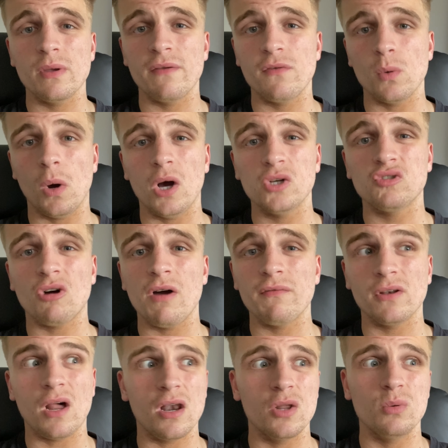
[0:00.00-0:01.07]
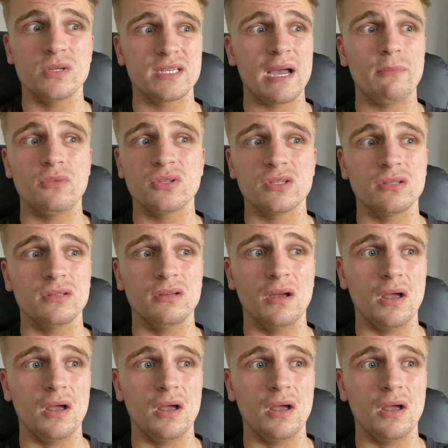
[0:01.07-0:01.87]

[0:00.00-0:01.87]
if you are driving like Lewis Hamilton,